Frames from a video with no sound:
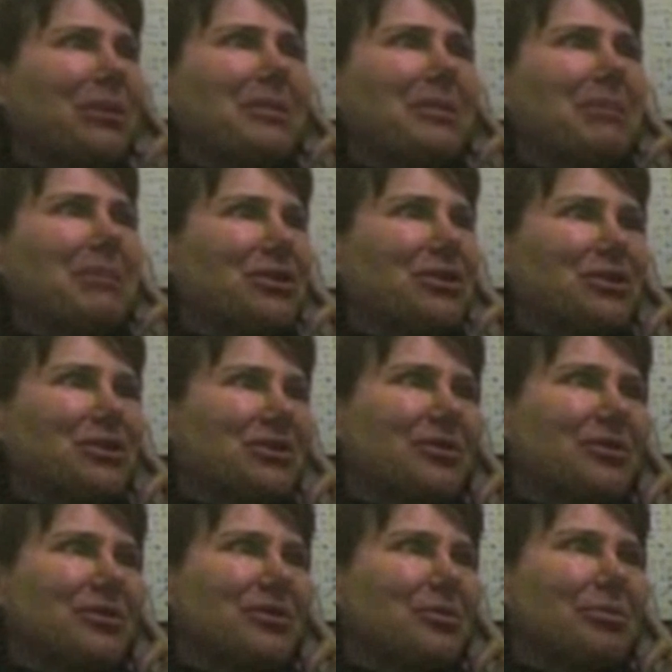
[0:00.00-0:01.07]
My
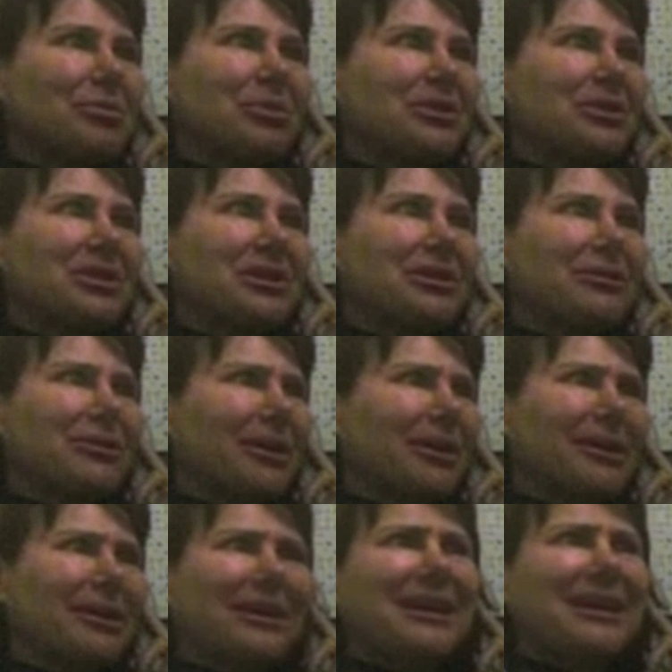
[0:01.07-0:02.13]
Tercel was hit and run.
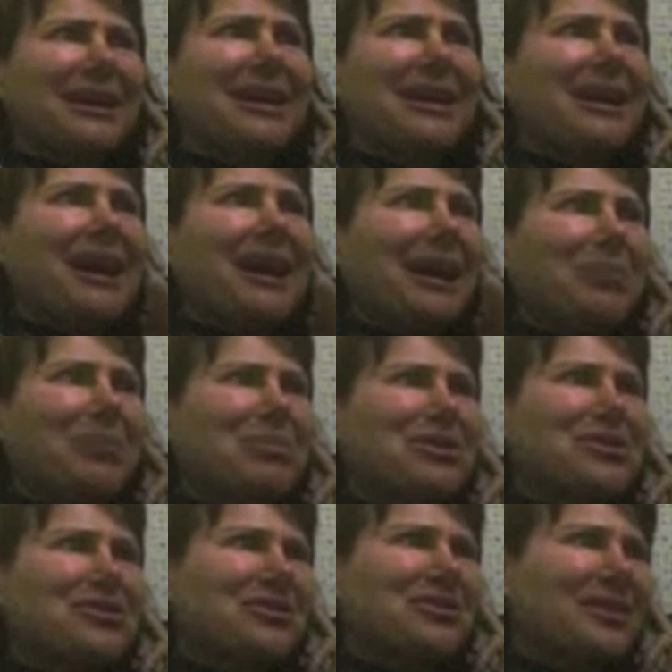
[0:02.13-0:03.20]
Again, I got
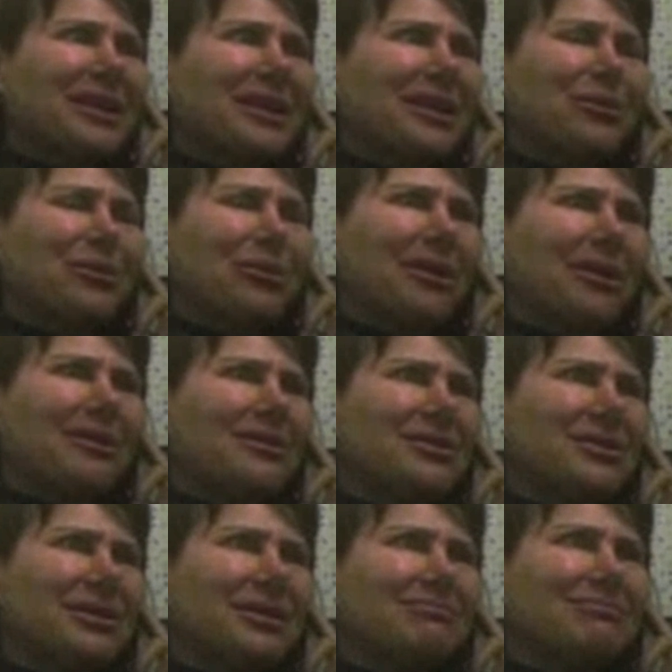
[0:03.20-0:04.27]
pictures of the hit and runs.
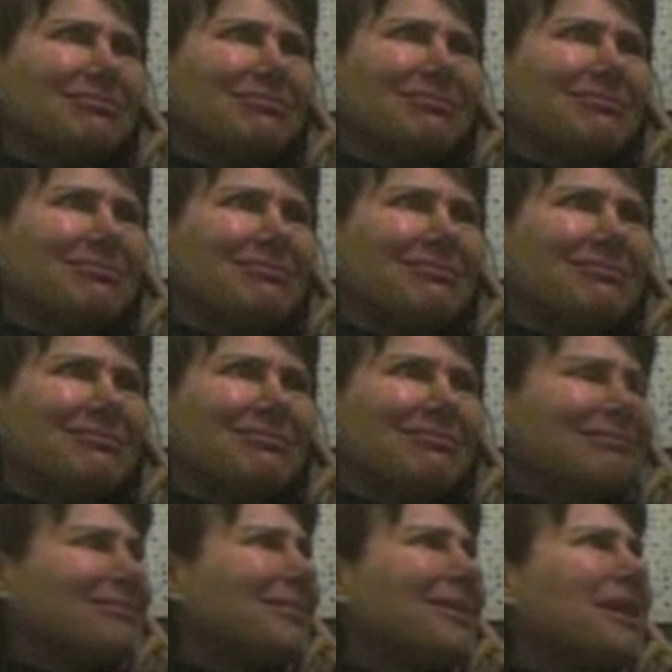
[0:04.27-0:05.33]
I
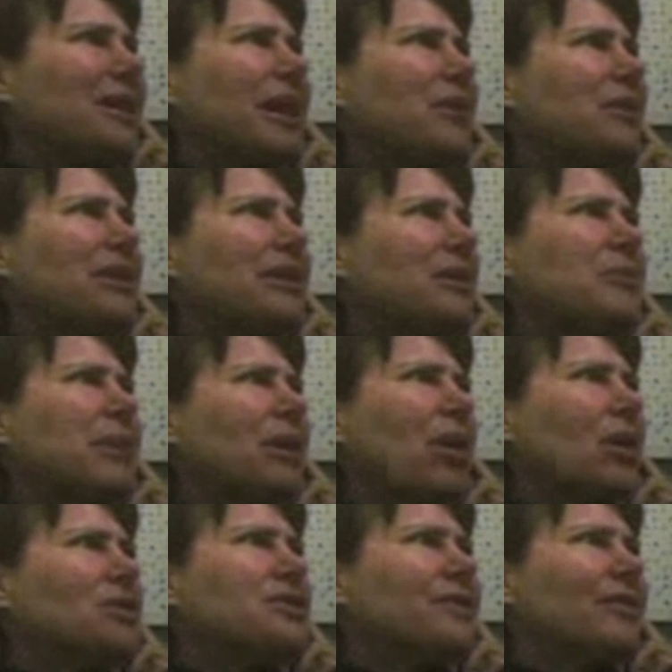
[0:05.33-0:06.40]
don't think any of my
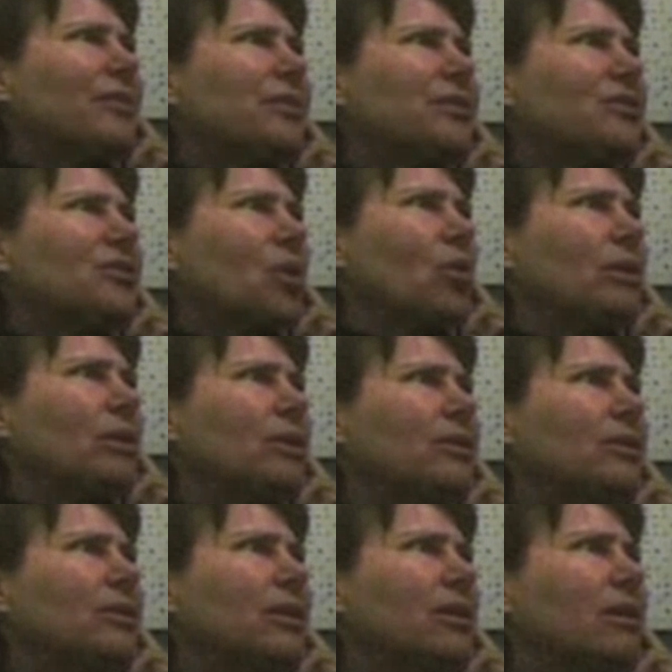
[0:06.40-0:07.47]
cars had ever been stolen.
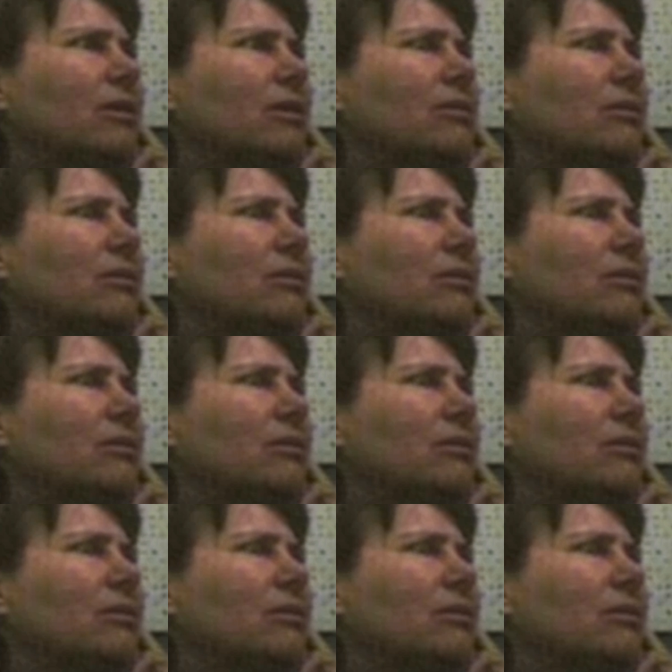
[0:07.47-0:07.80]
No.